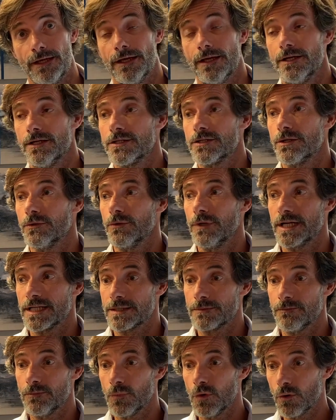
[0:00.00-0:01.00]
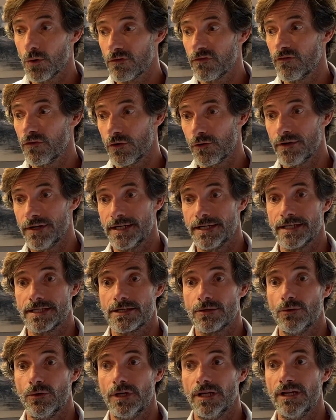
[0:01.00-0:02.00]
So as more foreigners
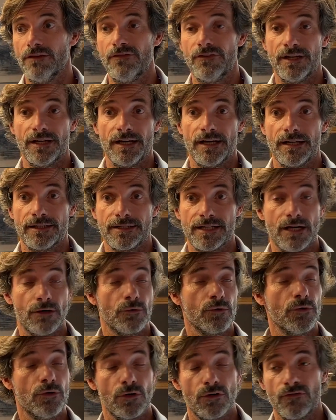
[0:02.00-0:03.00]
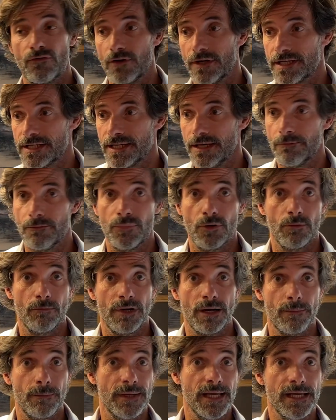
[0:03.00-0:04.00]
who live in a town hall, for example,
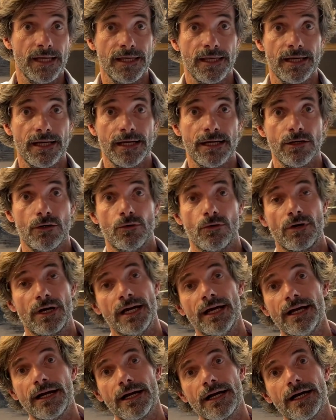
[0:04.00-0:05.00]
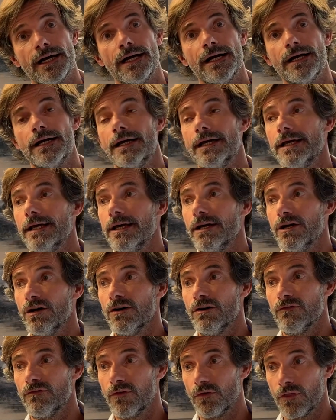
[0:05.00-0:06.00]
Marbella or Nerja,
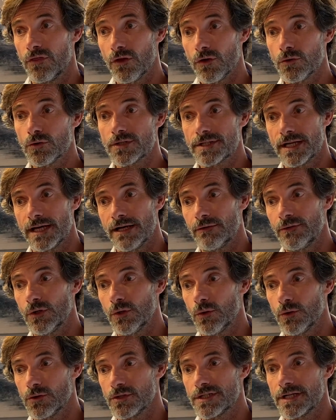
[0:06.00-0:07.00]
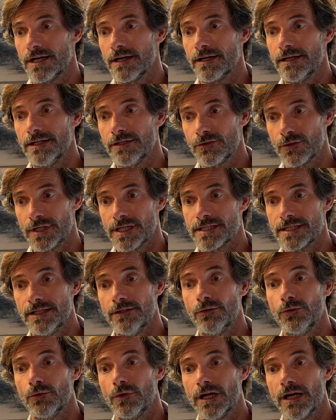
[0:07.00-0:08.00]
for those town halls are interested
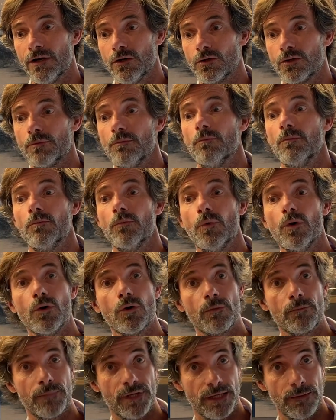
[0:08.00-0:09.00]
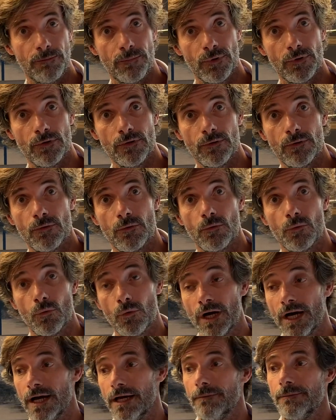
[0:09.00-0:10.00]
to count more people.
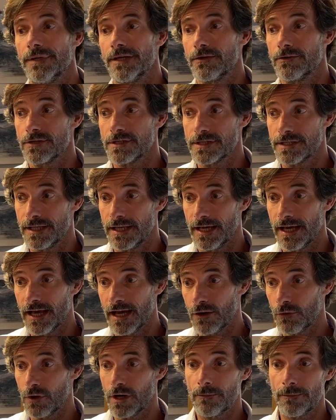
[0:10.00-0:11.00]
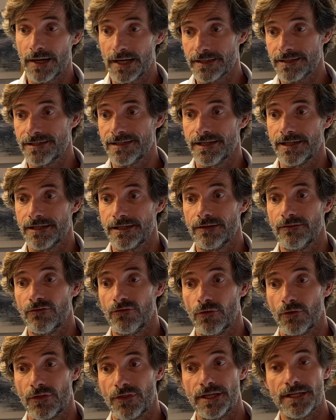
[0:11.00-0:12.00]
Why? Because the annual budget
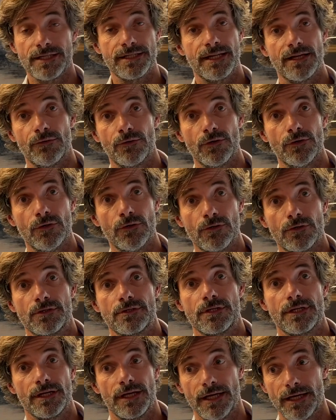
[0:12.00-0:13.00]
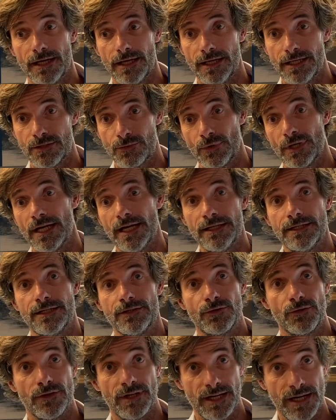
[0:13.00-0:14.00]
for these town halls is related to
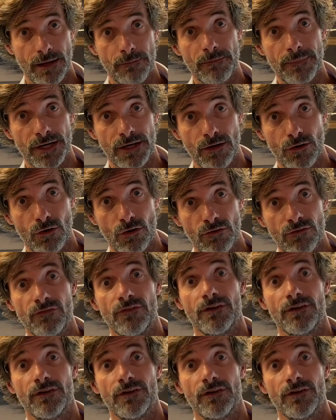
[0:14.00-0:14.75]
the number of